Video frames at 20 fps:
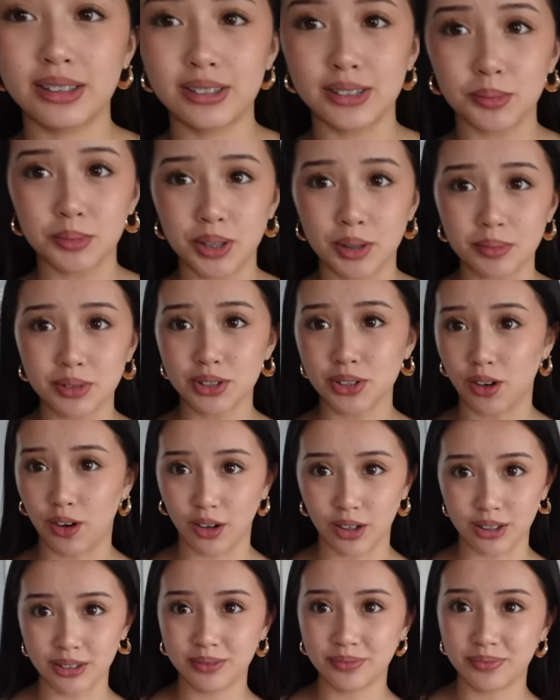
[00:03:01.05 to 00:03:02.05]
Sometimes it's
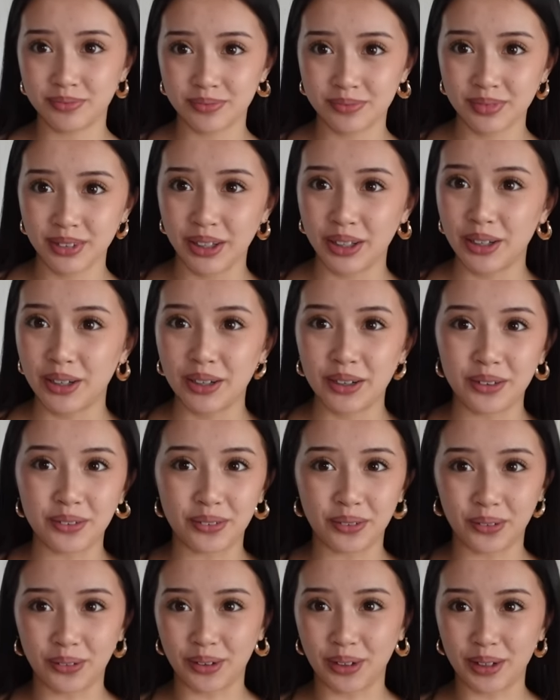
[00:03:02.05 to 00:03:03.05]
hard
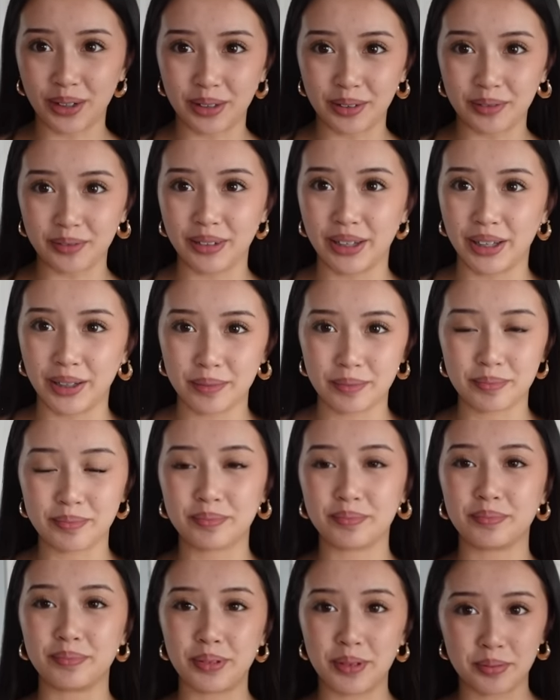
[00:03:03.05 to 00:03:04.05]
for like
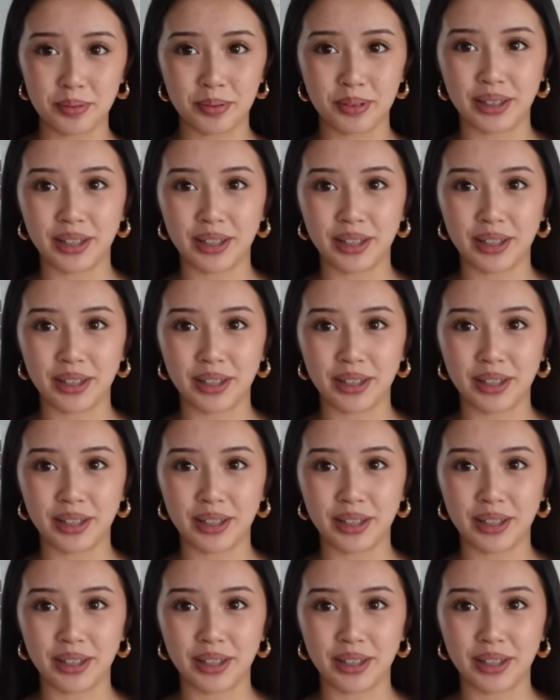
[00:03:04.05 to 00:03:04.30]
people